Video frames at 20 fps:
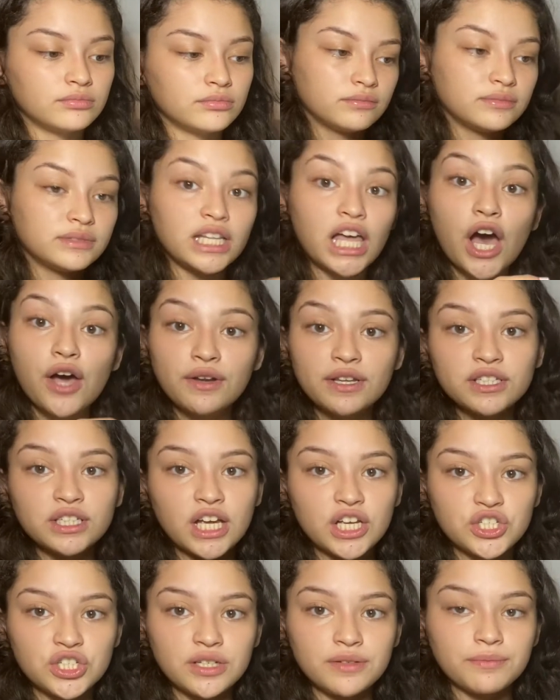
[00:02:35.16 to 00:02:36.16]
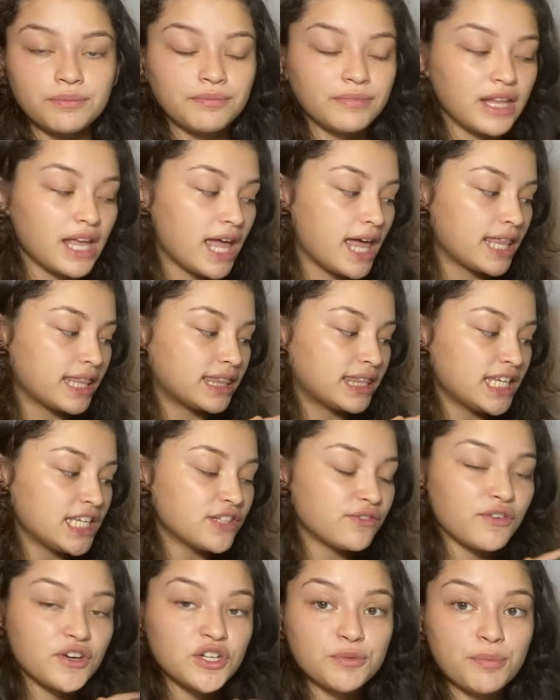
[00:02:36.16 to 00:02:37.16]
Now a discussion.
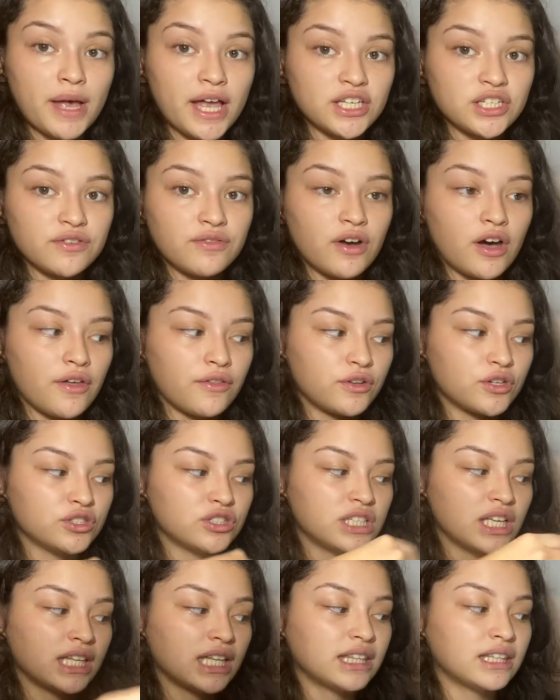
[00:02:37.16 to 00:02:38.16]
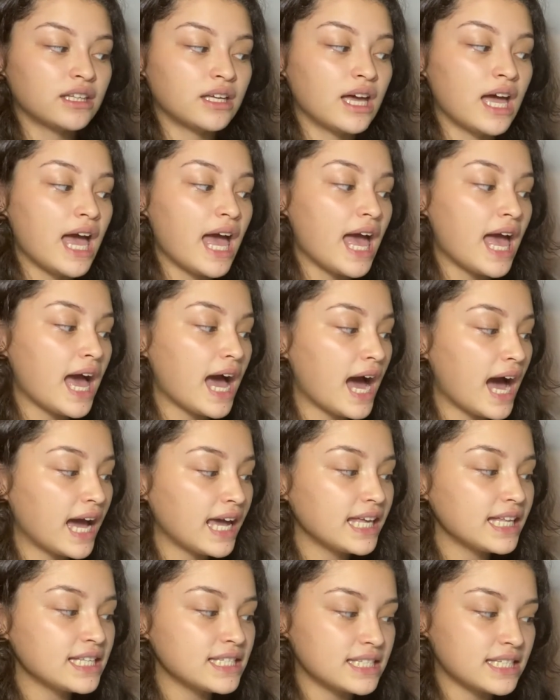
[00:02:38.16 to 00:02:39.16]
These first batch of authors said that the
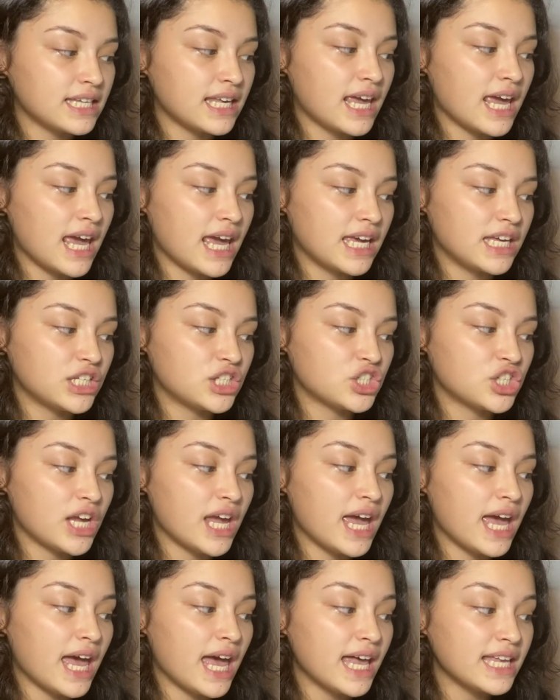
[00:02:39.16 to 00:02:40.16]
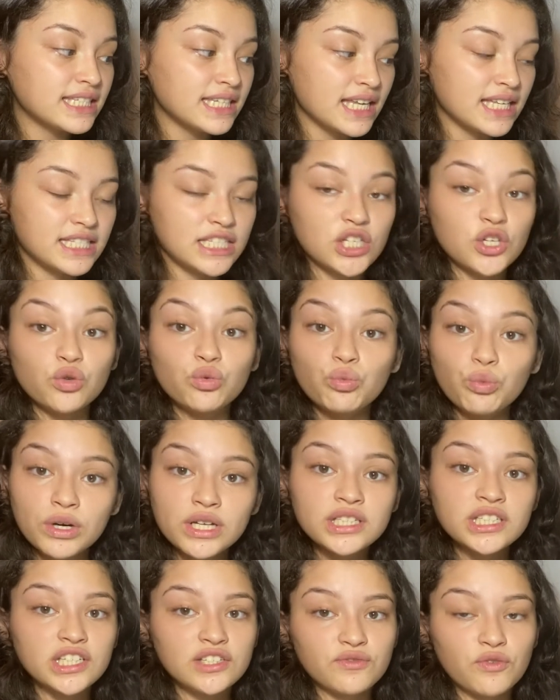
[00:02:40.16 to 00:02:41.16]
INCH
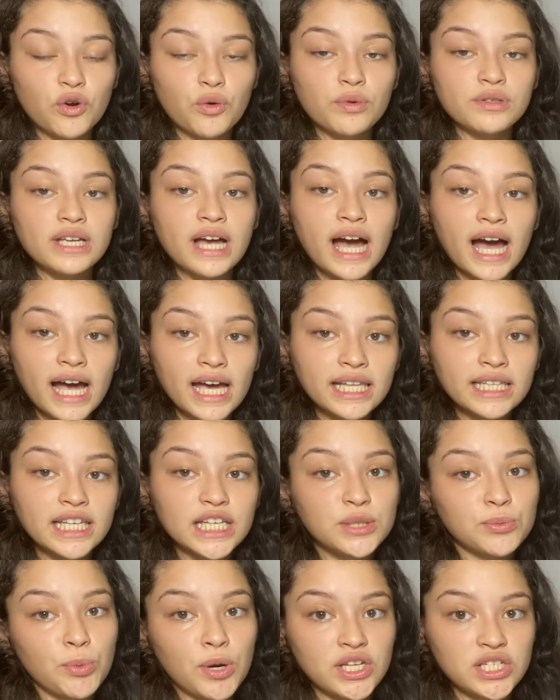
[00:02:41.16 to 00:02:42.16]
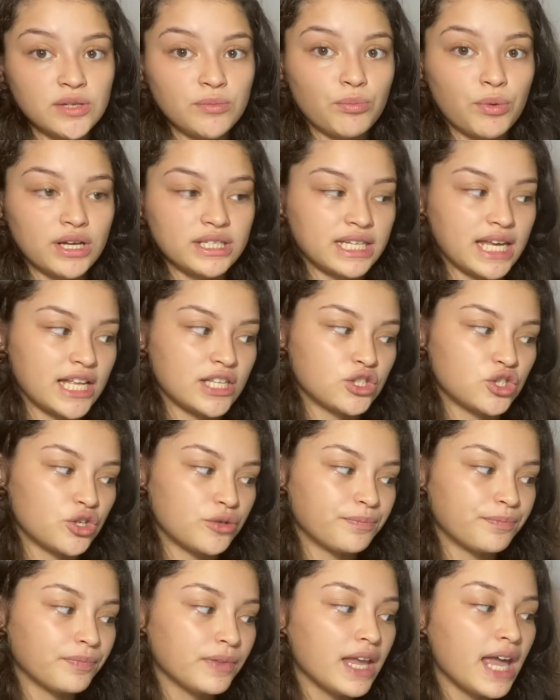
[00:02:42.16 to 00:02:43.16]
SAT164 was highly expressed in breast
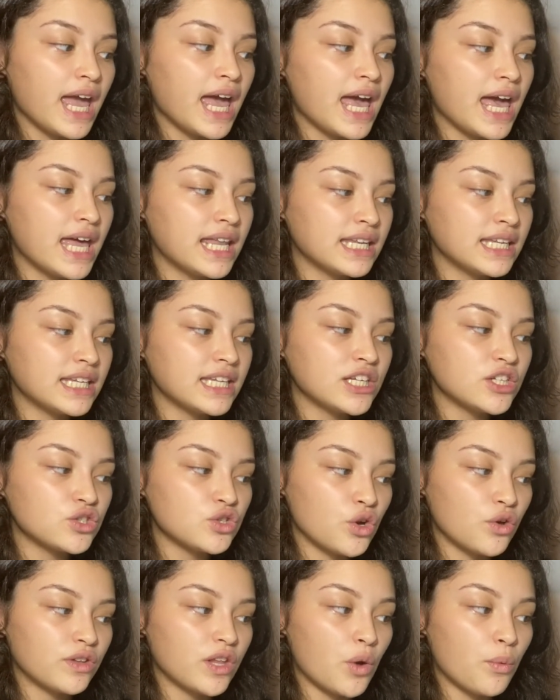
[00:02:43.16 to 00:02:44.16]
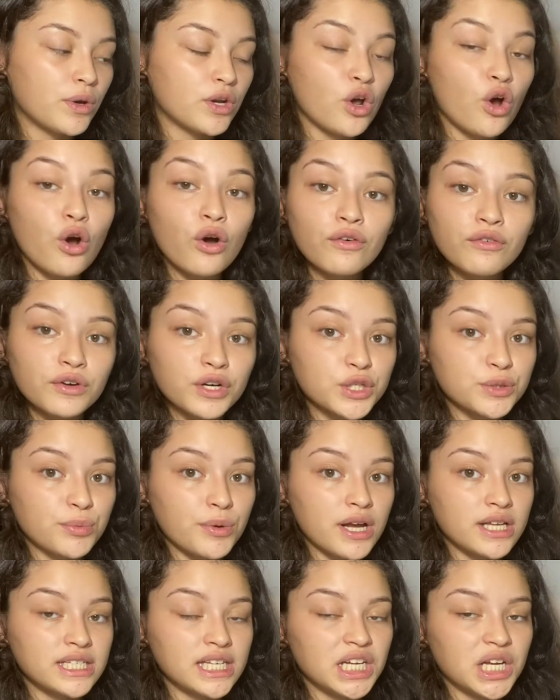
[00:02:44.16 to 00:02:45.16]
cancer, and it is shown that when
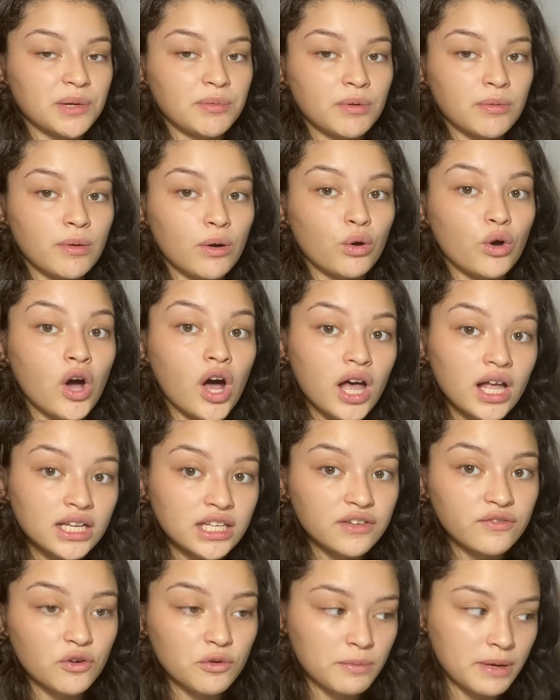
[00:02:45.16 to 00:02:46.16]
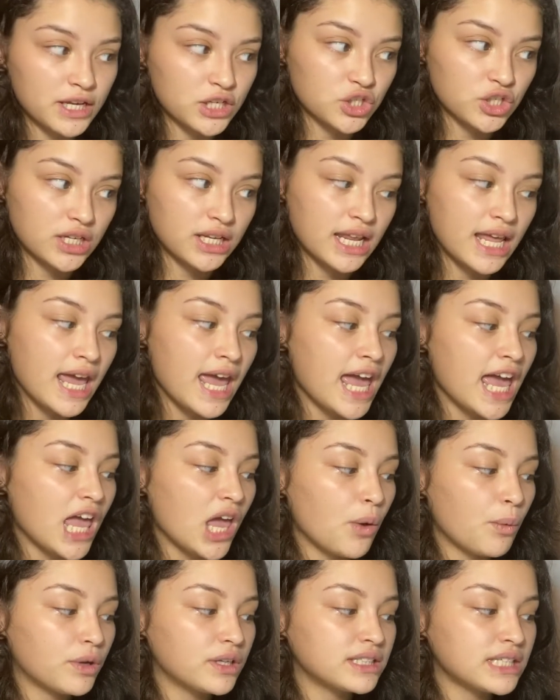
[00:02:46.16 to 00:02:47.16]
overexpressed, it could promote colony formation,
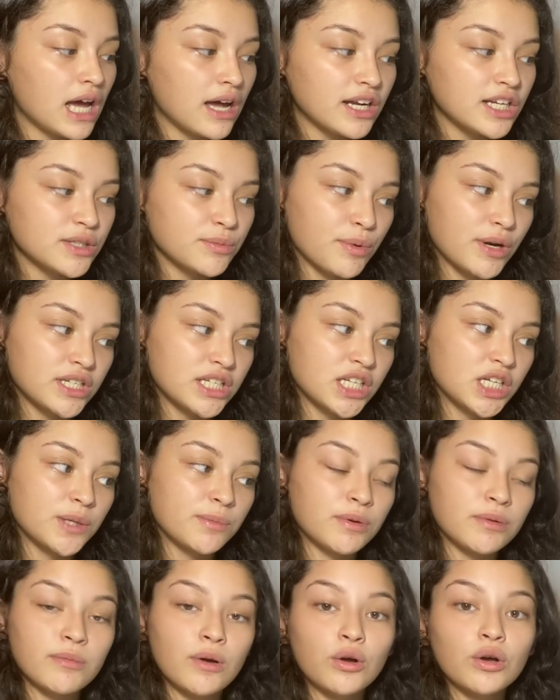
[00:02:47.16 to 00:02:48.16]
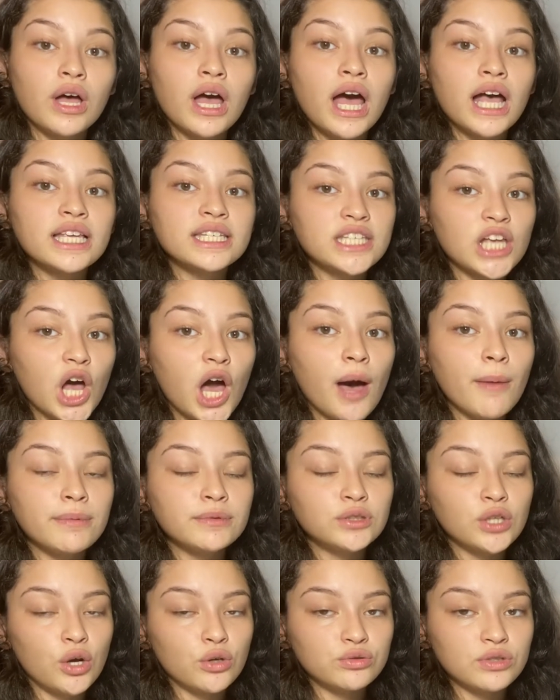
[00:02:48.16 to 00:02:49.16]
and when downexpressed, it could promote cell
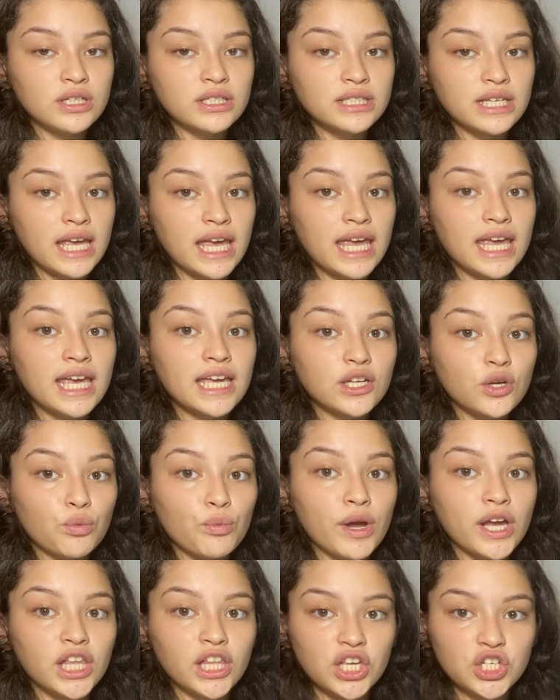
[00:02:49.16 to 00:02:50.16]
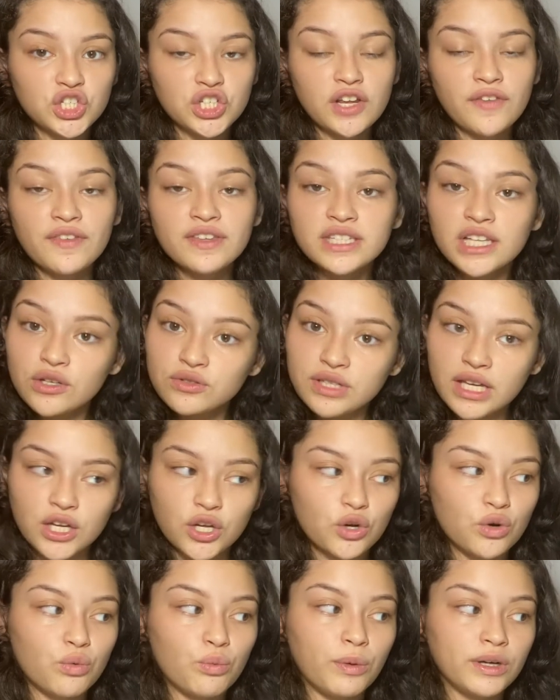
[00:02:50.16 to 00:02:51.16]
apoptosis and regulation of the cell
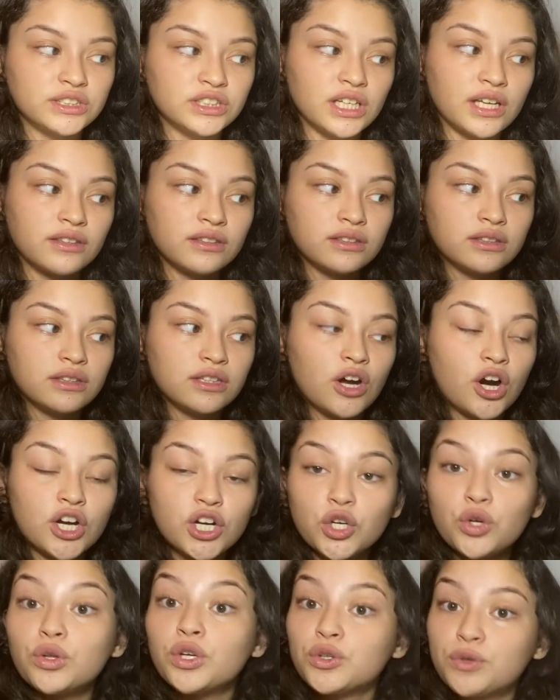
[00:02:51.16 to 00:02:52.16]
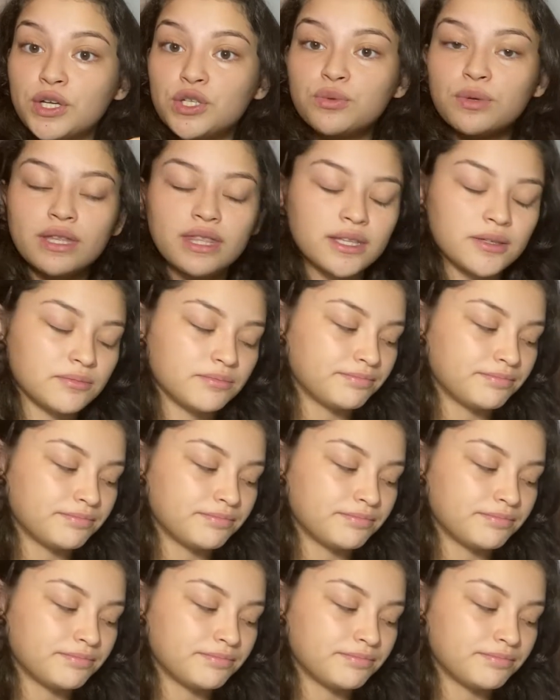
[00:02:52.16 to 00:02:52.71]
cycle, which the article agrees with.